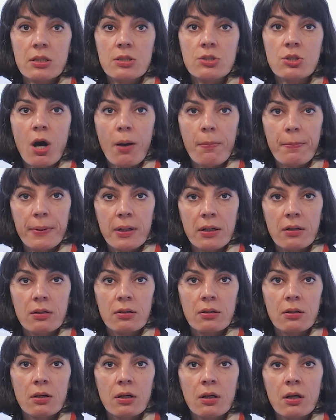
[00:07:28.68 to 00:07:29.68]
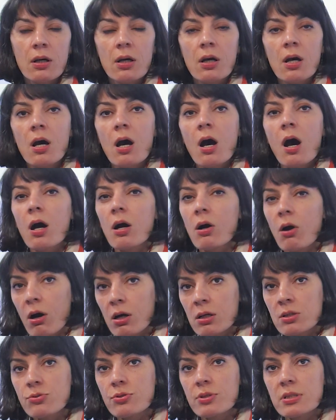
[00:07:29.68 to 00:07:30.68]
topic.
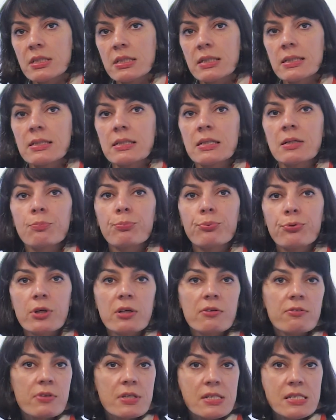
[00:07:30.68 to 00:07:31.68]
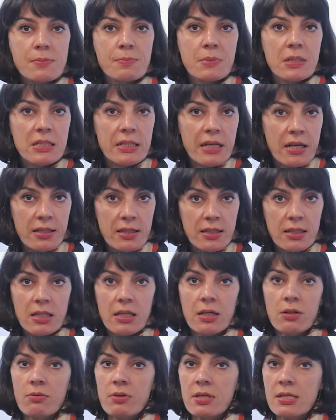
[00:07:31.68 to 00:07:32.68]
Contradicting previous media
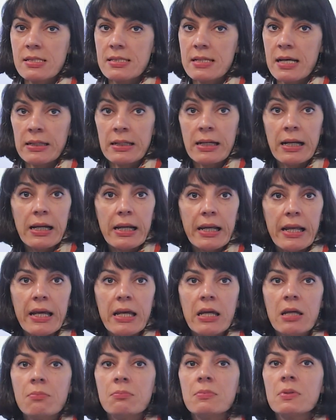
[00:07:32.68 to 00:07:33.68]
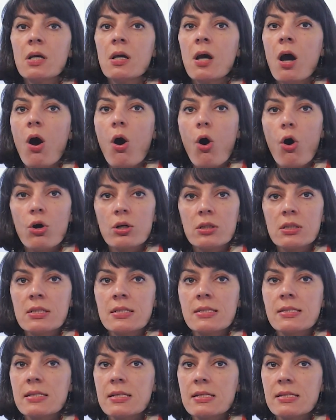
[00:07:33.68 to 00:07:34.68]
theories that claimed
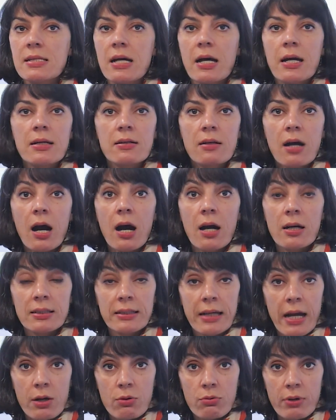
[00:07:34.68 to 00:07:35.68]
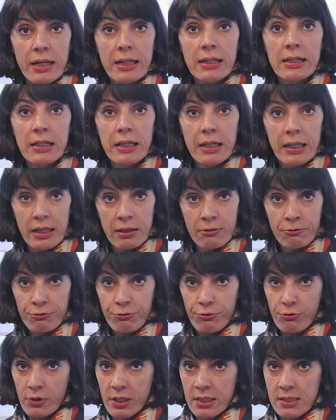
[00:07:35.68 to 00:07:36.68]
audiences that are directly
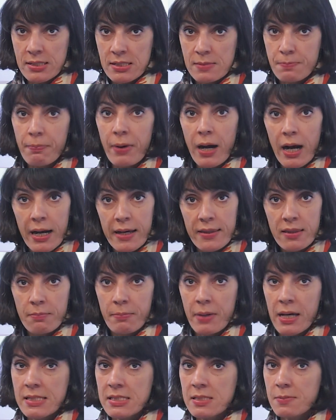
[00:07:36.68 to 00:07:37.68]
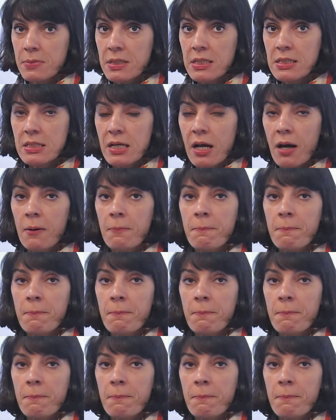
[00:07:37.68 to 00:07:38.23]
influenced by the mass media,